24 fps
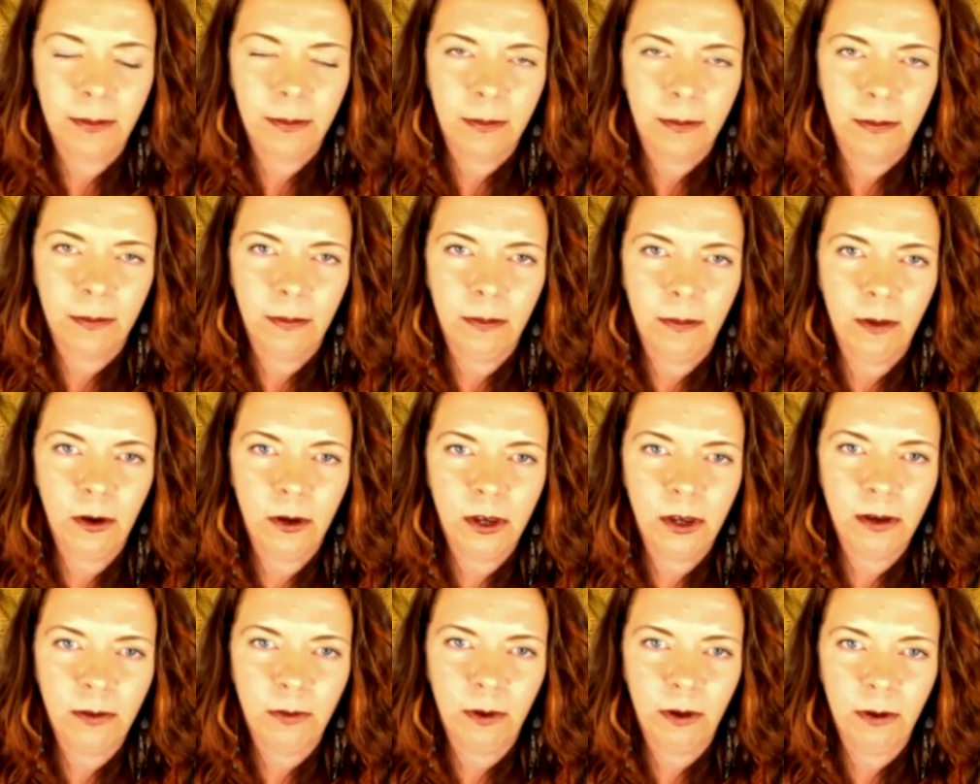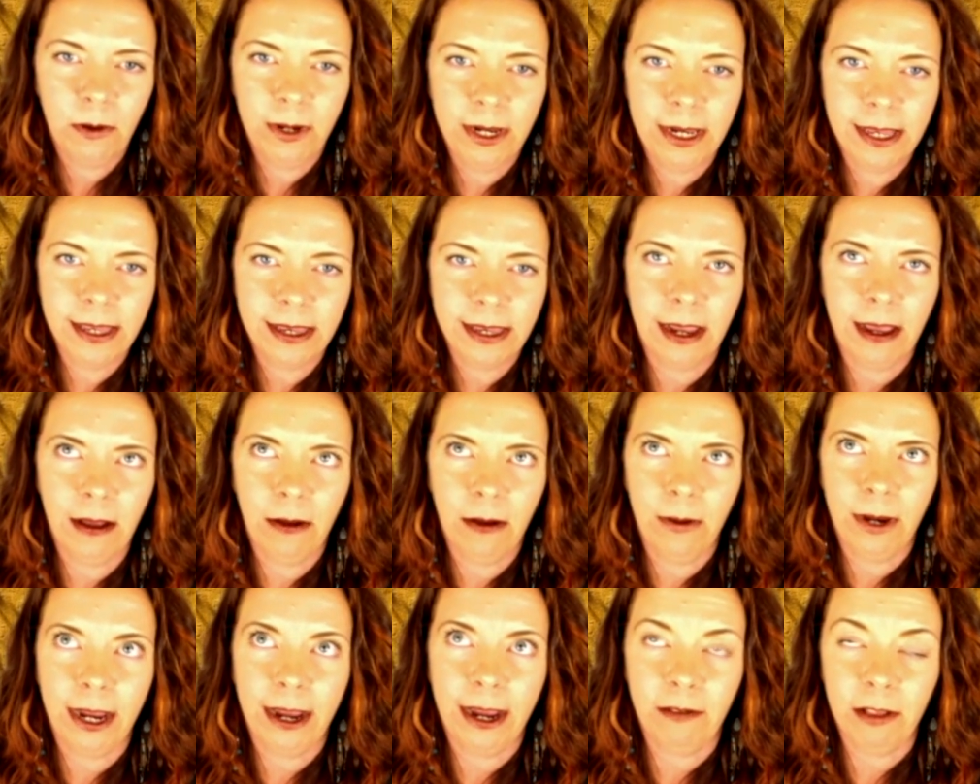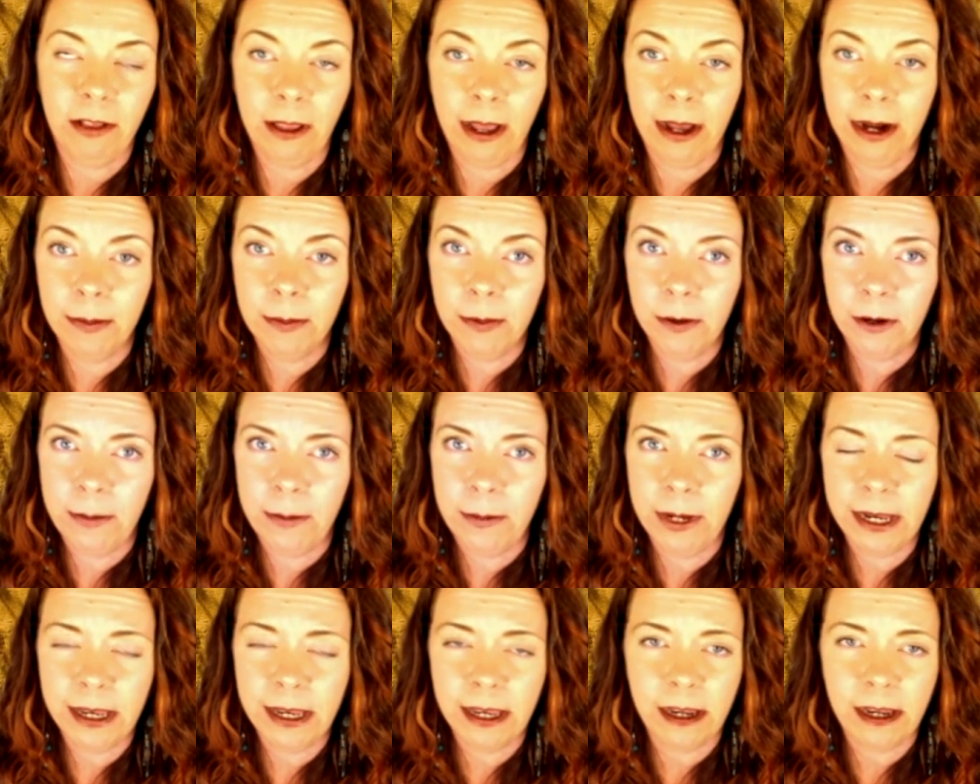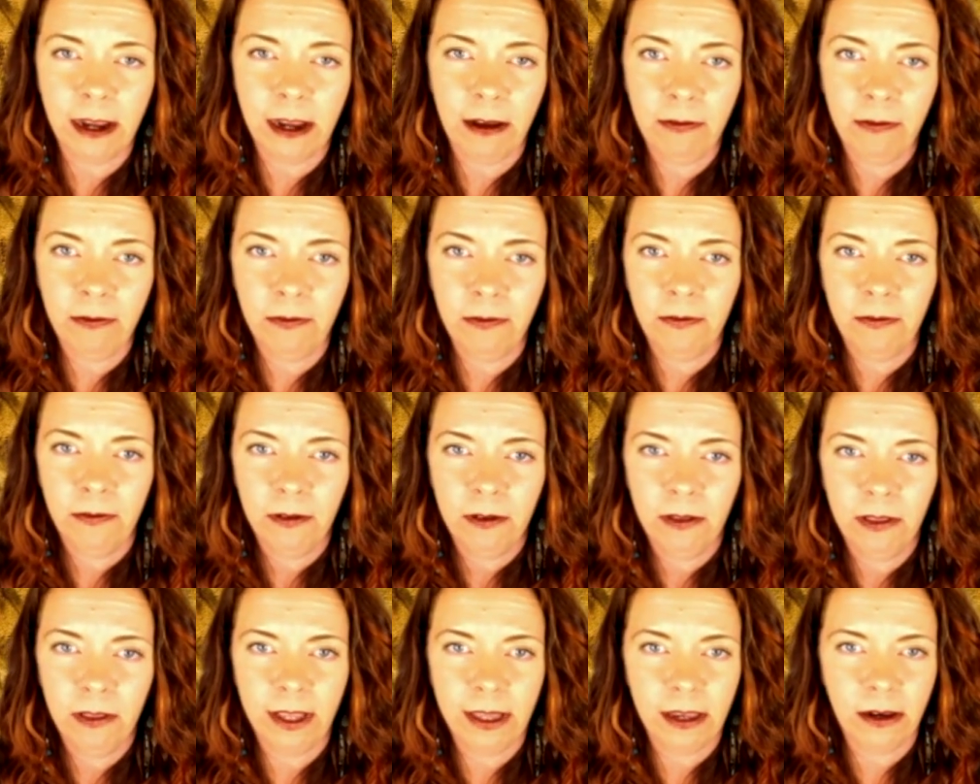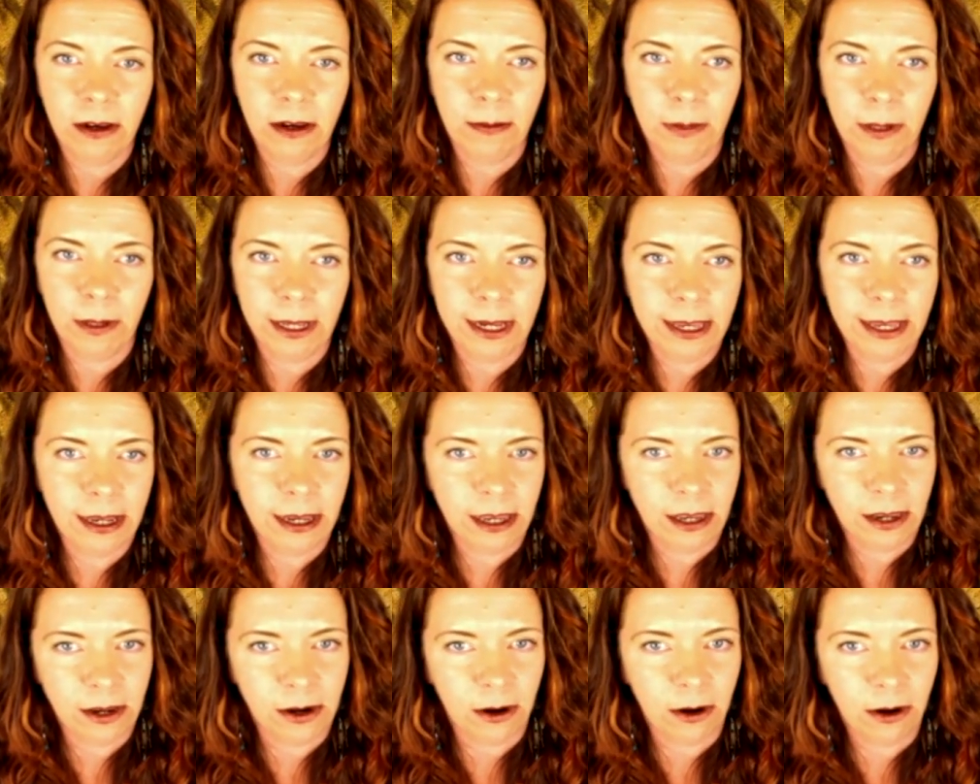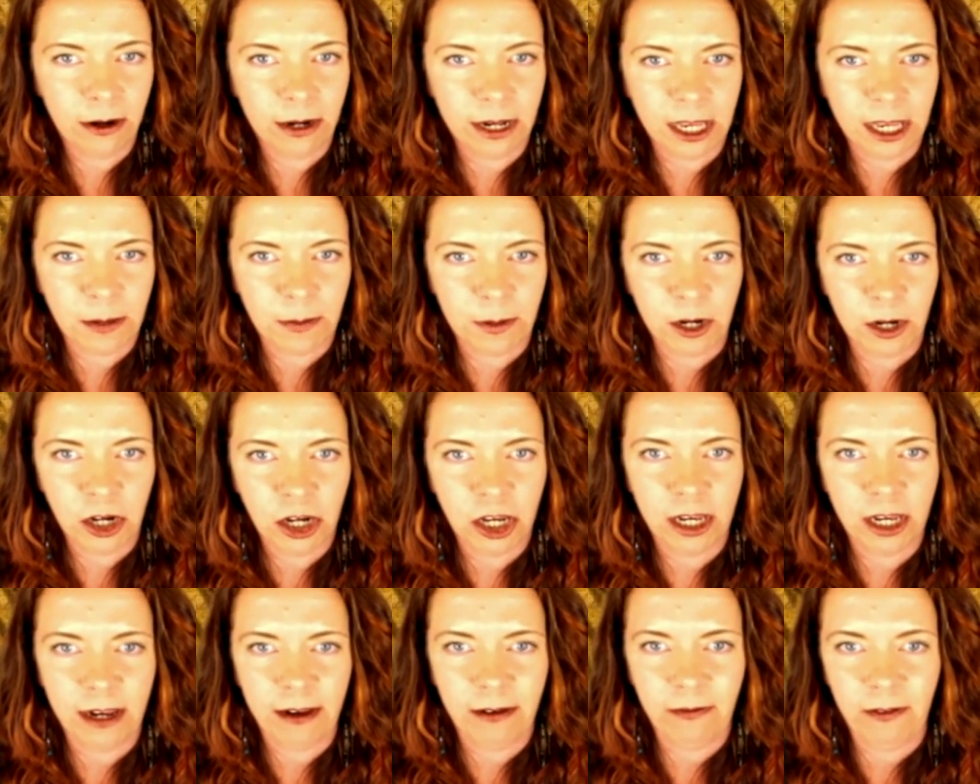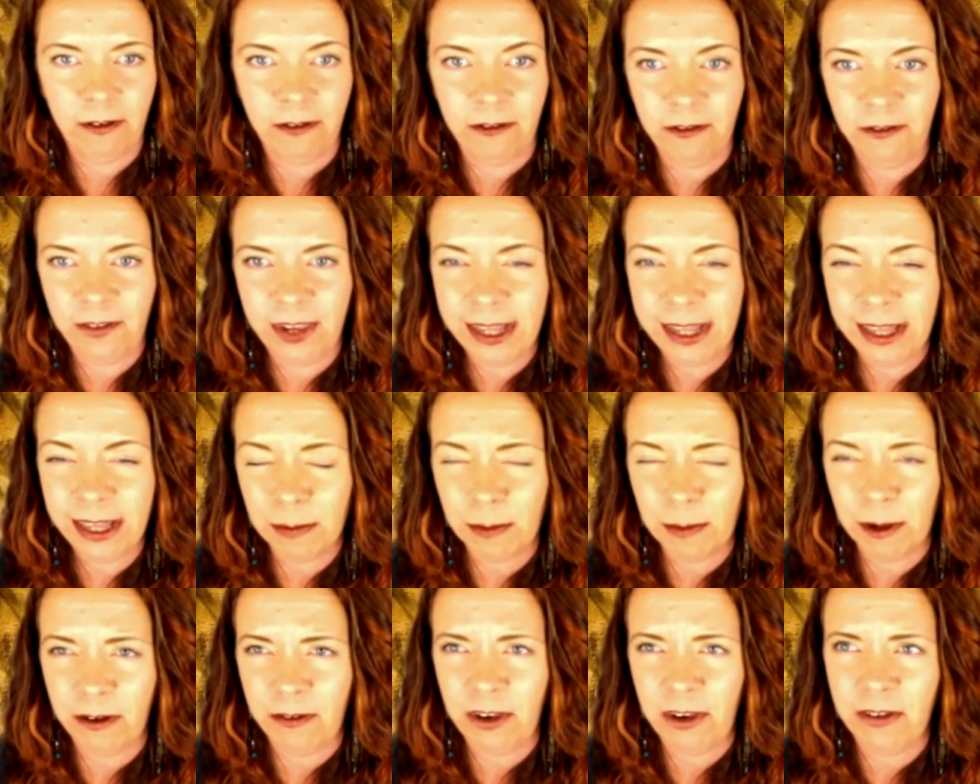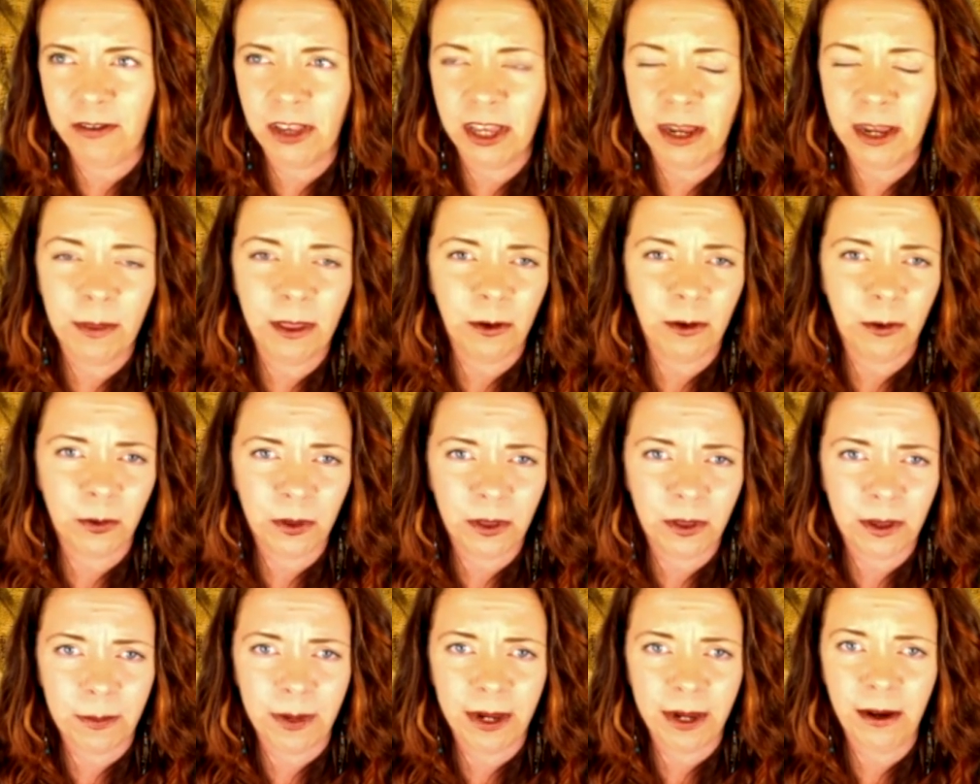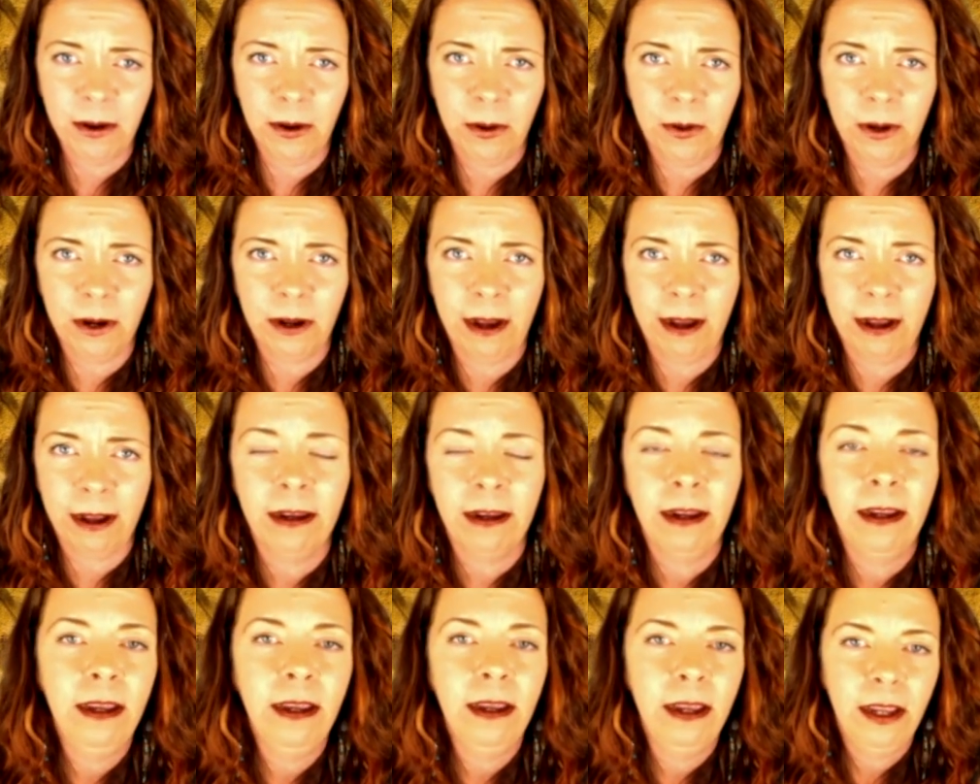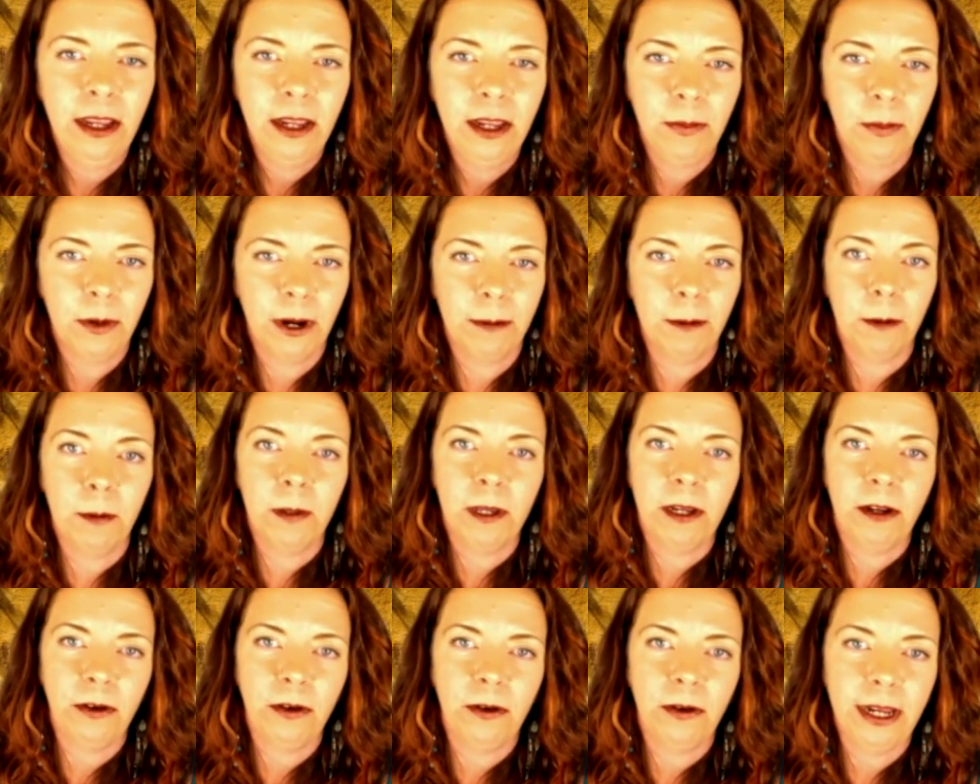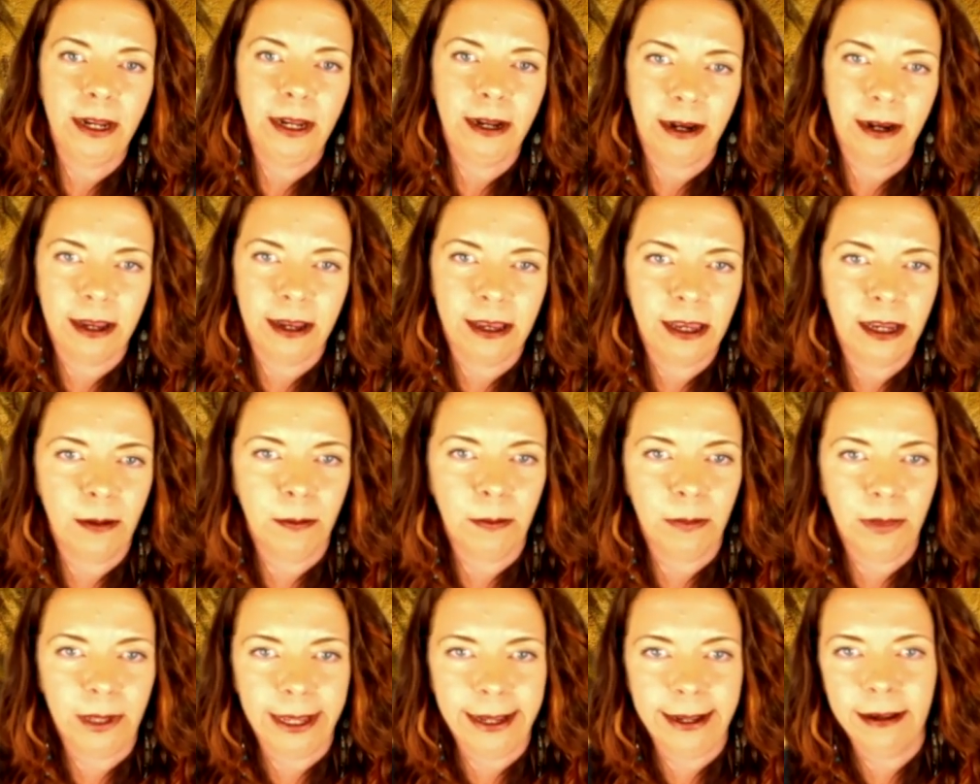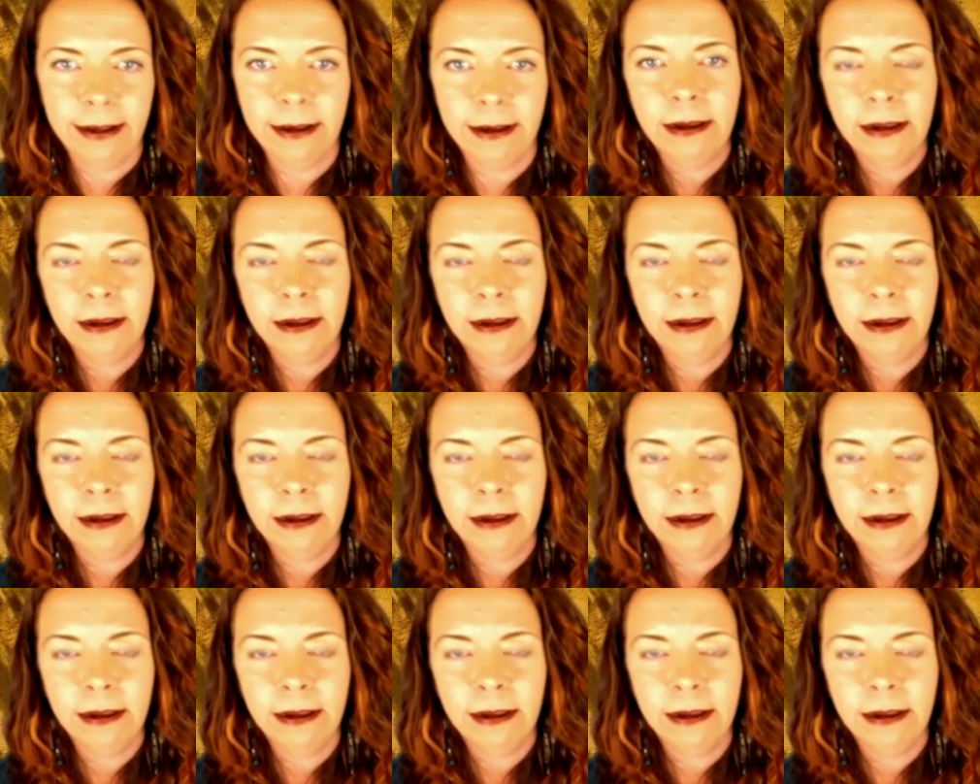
Most of what we sell, we have a lot of pre-mixed stuff. That's a good place to start, especially if it fits. But if you have something really big going on, probably do need a custom blend.